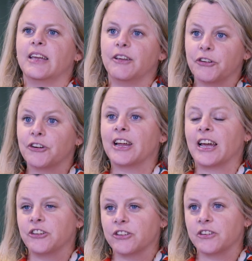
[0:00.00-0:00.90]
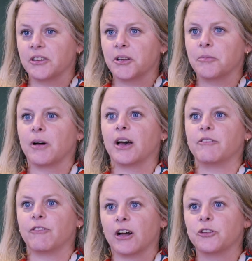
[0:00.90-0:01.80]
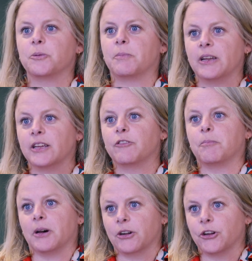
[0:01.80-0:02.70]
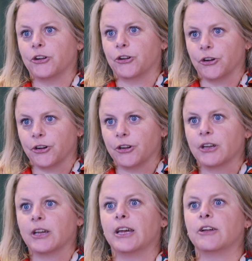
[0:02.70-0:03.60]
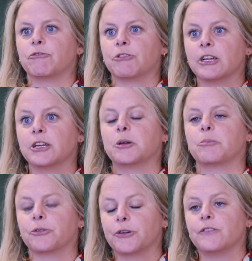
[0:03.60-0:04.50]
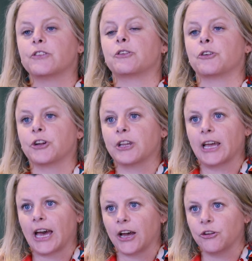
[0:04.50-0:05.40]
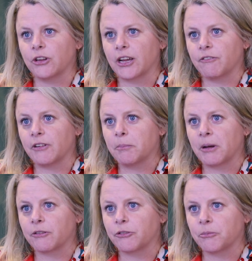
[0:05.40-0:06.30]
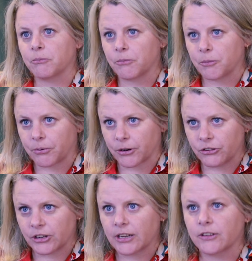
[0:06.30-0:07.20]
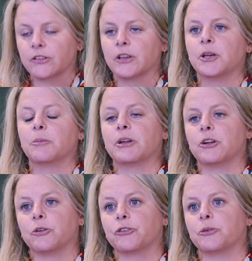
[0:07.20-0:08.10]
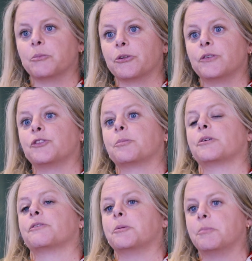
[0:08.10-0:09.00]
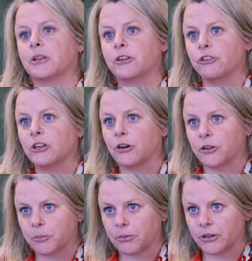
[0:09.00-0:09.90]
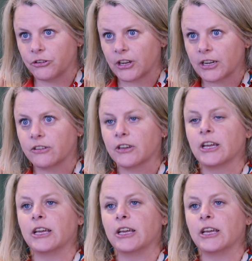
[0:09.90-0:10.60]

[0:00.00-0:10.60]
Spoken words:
If you're an agency, my advice would be to give BugHerd a go. It really improves not only how you get feedback from projects, but it also improves your profitability on the project.